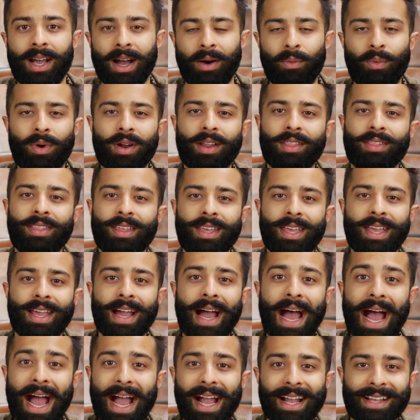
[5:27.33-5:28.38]
And one of the
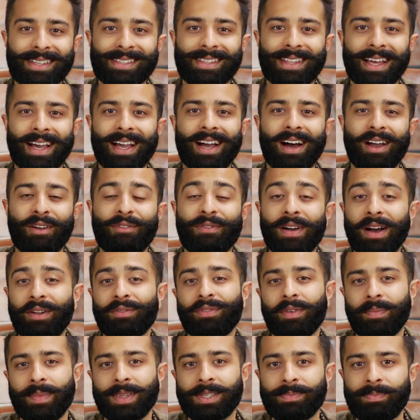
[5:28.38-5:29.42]
hacks that I
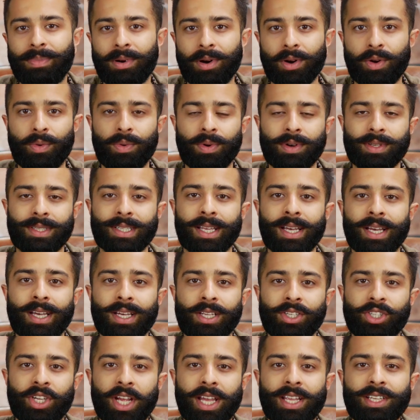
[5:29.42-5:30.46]
found from this book was
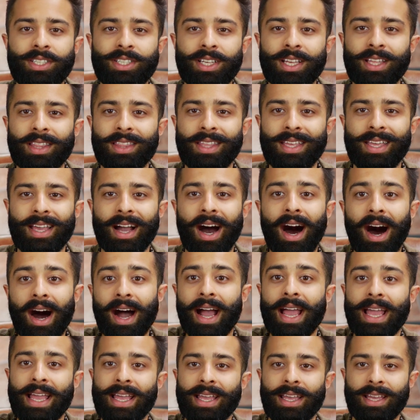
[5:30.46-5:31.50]
changing the
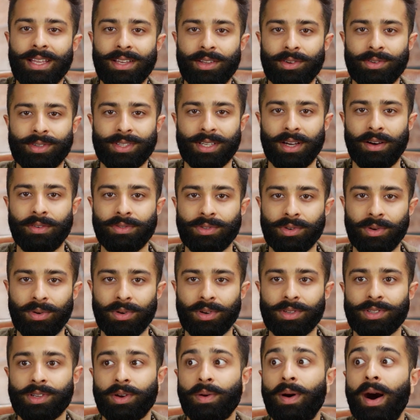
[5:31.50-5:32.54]
I in your
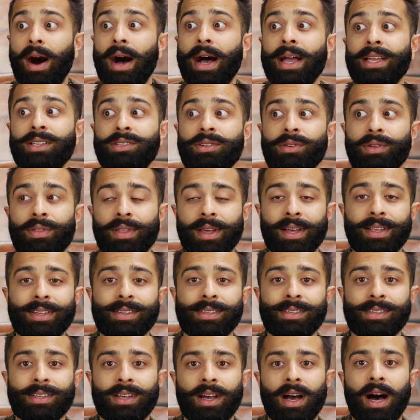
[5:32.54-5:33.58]
self-talk. So I do
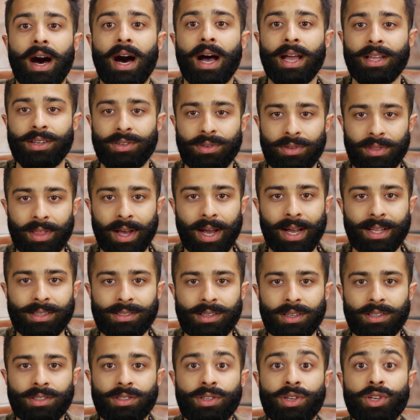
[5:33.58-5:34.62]
this, I do
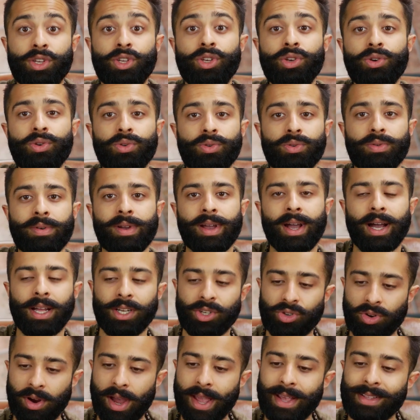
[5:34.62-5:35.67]
that to you,
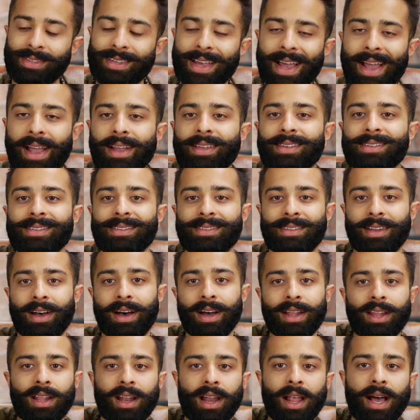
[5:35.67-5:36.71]
and trying to
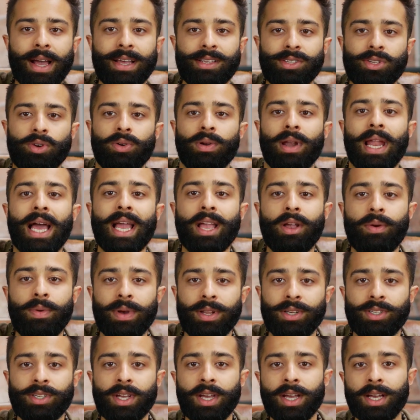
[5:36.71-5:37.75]
externalize your
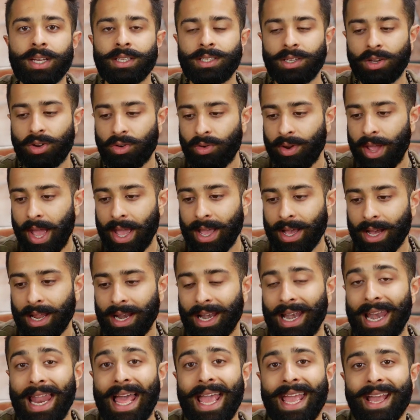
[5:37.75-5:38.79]
language to create a
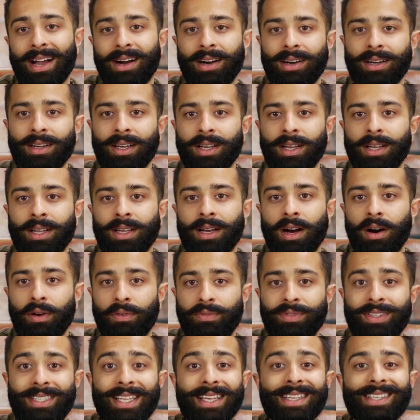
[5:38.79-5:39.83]
layer
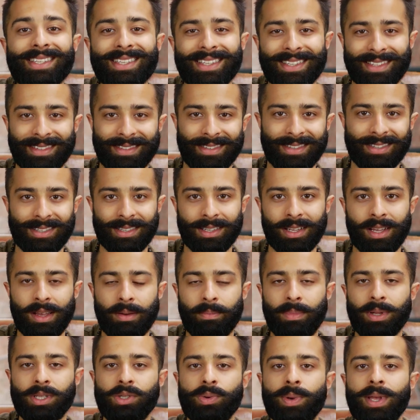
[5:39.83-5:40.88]
of distance
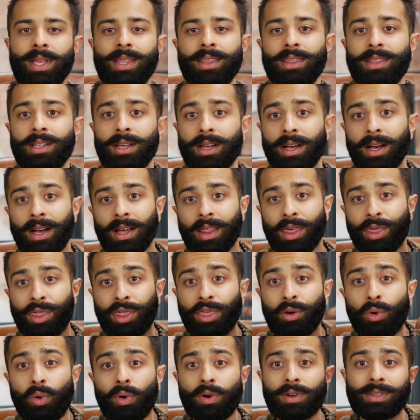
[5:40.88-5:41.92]
between the
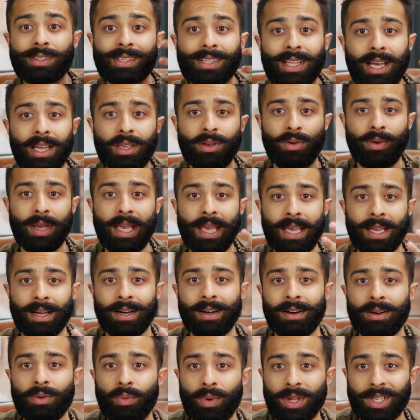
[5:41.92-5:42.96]
thoughts that you hear,
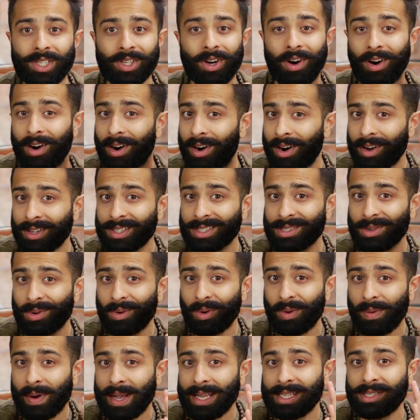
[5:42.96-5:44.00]
which aren't
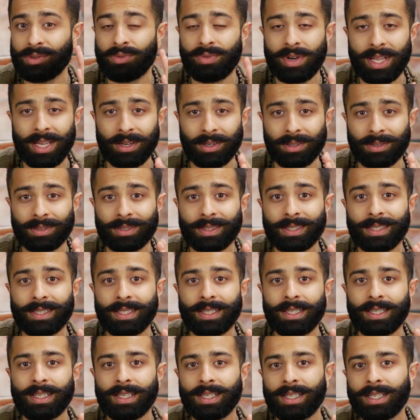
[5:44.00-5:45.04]
always real,
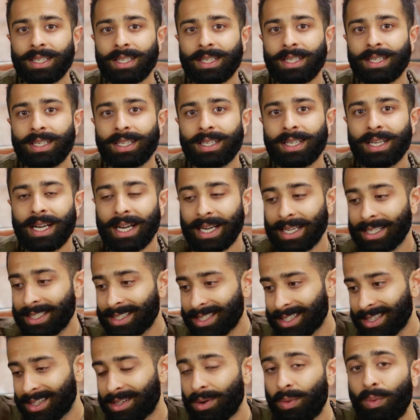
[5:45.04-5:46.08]
and
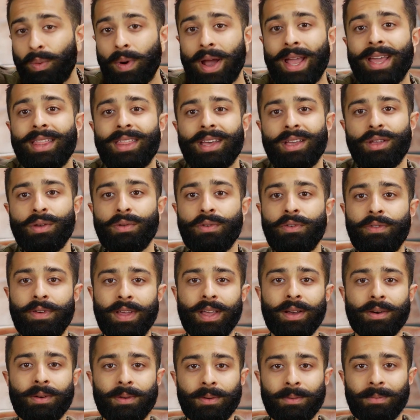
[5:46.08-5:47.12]
the way that you
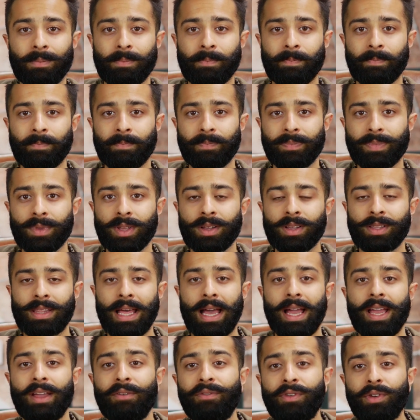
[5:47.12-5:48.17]
feel.
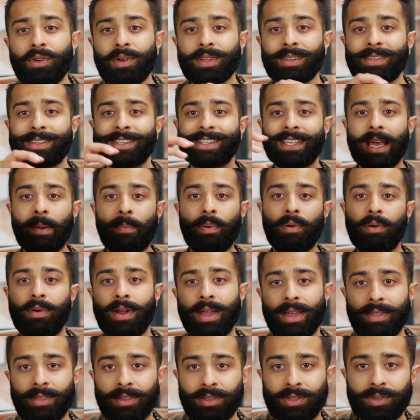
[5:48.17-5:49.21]
That if you can
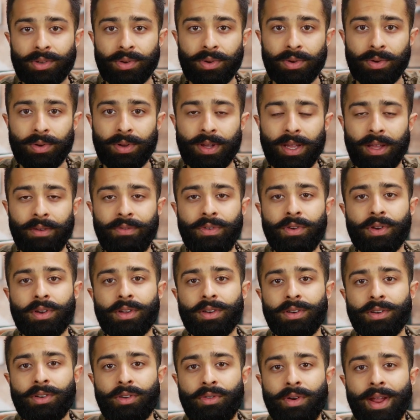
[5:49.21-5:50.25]
separate the two, if you
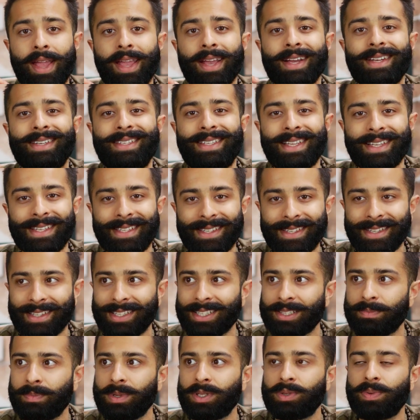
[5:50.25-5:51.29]
can create a
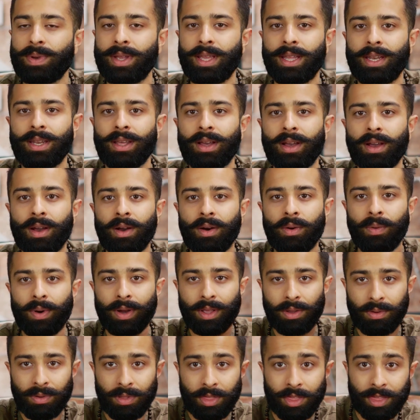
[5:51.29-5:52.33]
distance between
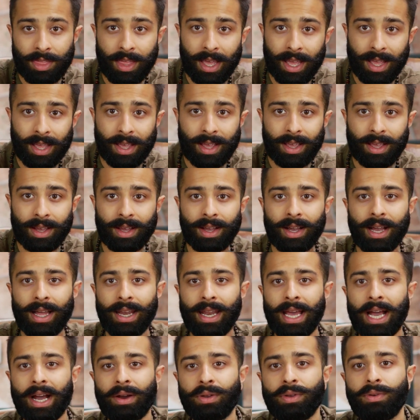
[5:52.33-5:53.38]
what you think
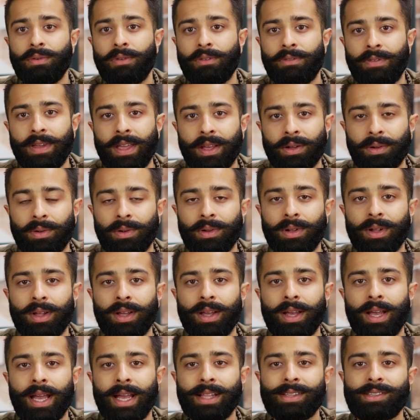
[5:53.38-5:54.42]
and how you feel,
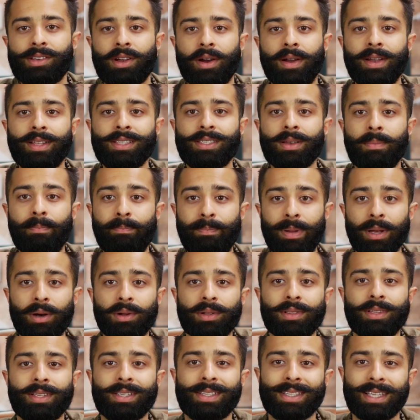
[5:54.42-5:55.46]
it's going to
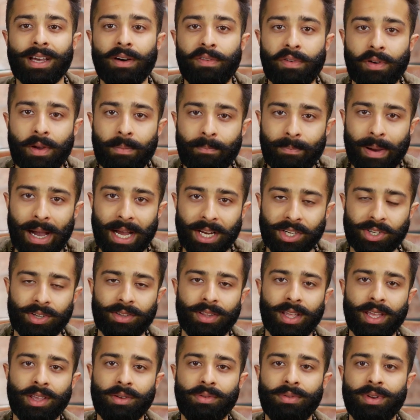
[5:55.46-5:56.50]
build the self-compassion
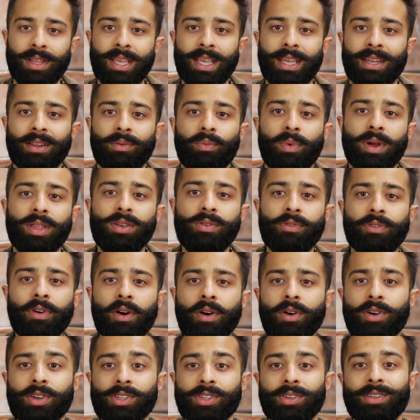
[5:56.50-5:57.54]
that you need. And when you
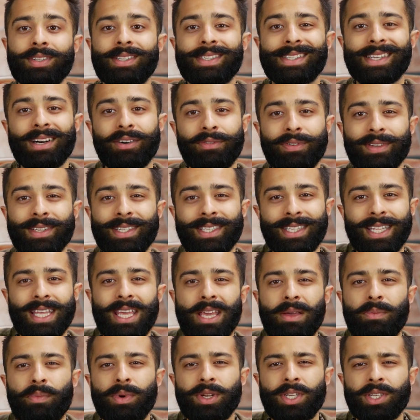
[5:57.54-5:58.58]
focus on
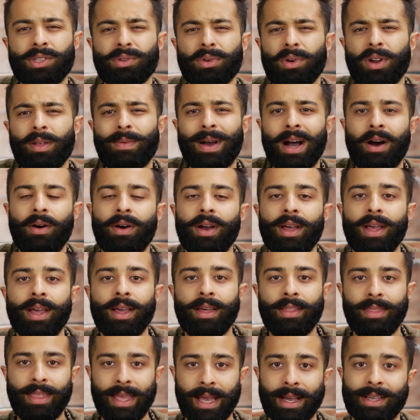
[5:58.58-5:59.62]
self-esteem, which is all about
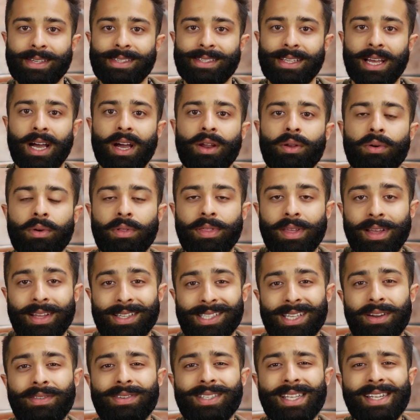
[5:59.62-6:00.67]
the external
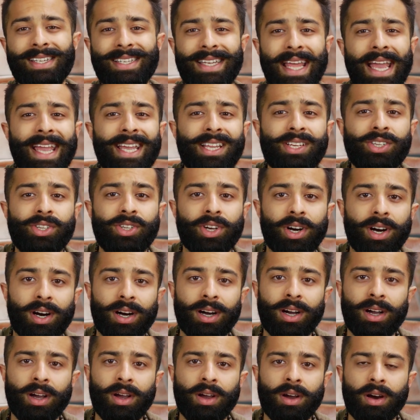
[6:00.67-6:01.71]
things, there is a danger
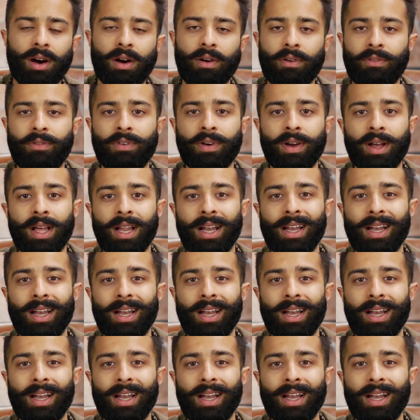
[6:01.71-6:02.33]
of